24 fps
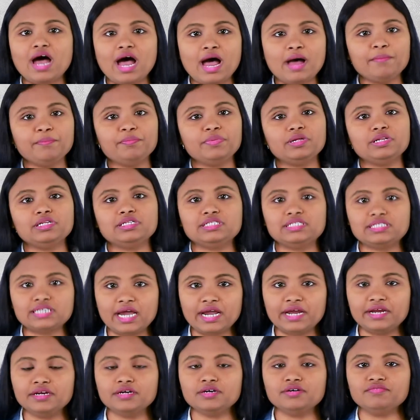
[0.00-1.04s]
apple
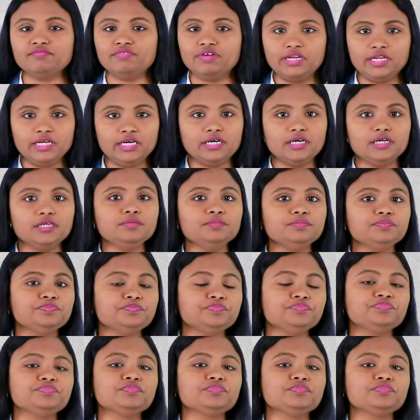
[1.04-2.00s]
cider vinegar.